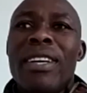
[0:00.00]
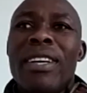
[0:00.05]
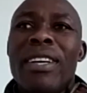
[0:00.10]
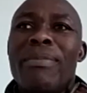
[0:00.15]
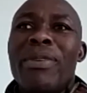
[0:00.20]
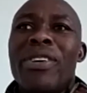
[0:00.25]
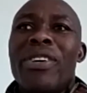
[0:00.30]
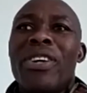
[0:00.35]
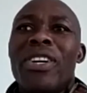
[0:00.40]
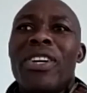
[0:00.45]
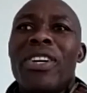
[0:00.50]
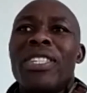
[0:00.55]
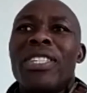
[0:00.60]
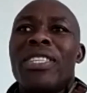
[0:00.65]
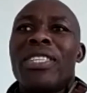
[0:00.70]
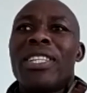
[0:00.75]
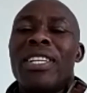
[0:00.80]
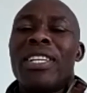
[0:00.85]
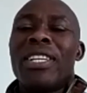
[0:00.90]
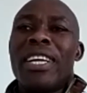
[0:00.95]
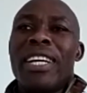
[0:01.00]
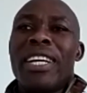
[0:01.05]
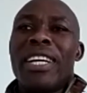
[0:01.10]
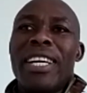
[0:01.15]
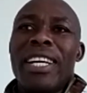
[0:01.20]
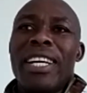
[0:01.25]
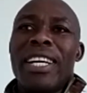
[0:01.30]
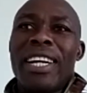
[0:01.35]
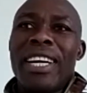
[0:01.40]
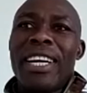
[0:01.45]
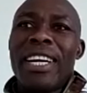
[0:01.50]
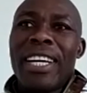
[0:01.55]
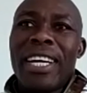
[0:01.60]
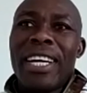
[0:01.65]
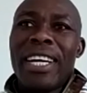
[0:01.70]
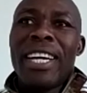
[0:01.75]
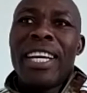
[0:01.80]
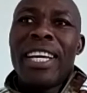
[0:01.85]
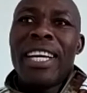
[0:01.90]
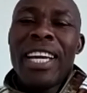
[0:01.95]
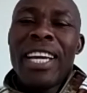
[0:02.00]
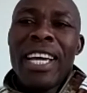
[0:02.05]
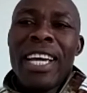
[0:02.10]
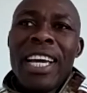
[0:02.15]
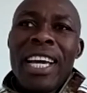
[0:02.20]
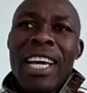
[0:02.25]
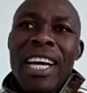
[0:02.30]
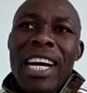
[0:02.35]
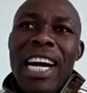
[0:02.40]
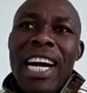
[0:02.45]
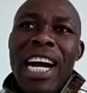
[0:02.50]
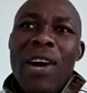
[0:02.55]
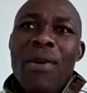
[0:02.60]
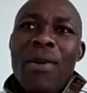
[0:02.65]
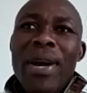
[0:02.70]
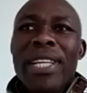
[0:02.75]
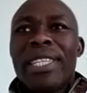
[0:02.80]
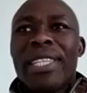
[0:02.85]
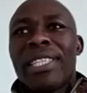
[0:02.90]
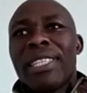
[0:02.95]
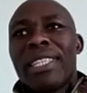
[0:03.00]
because I went